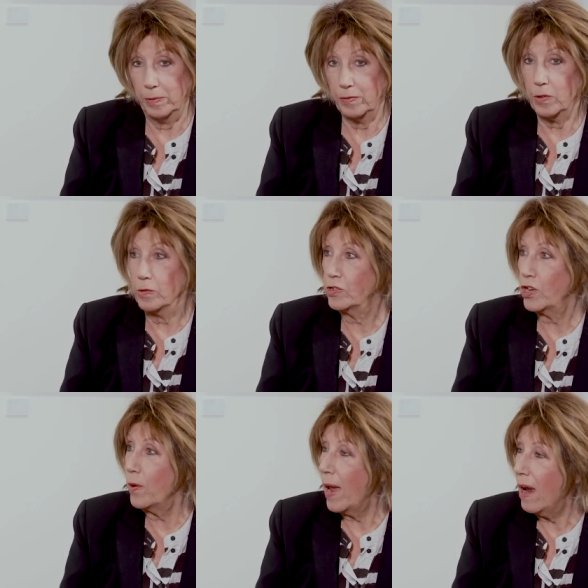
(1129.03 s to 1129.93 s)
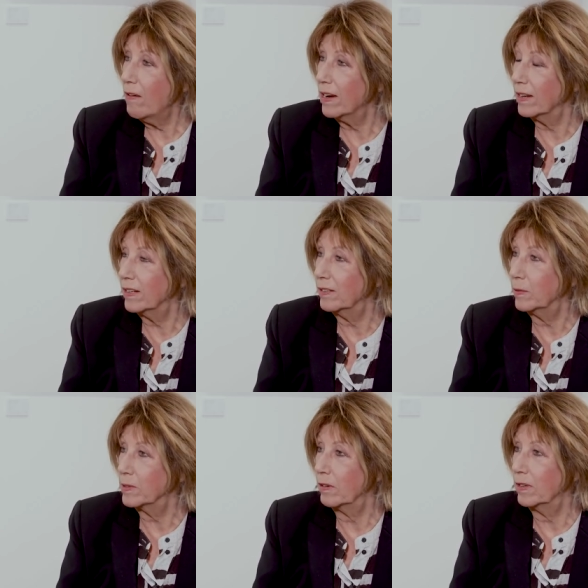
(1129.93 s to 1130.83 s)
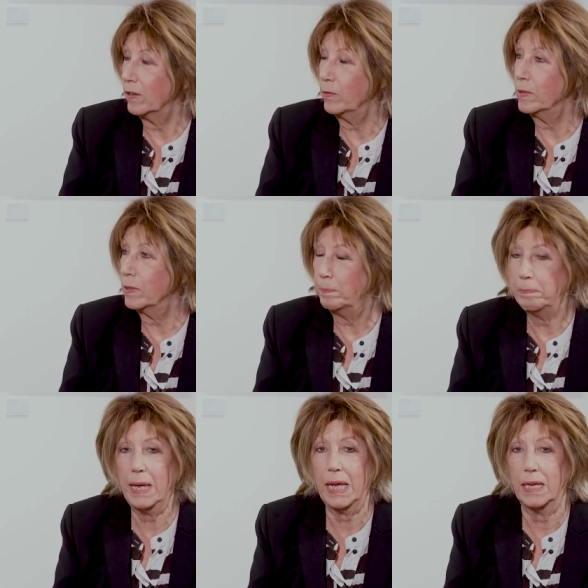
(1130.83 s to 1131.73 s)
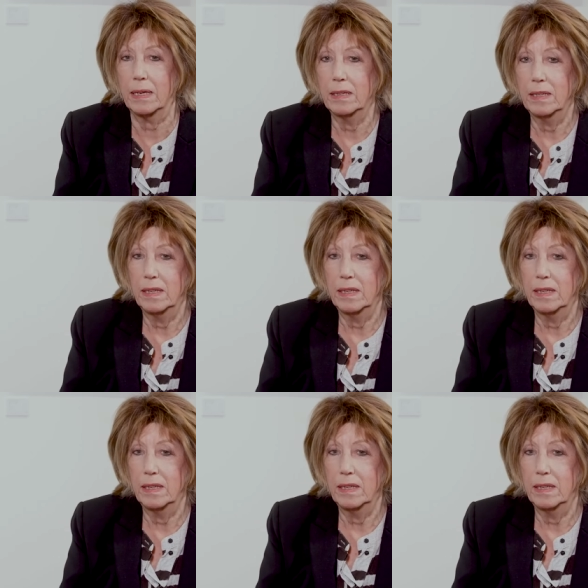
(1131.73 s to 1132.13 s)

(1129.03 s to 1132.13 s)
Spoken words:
And of course, Joe Harriott was on it, who was a big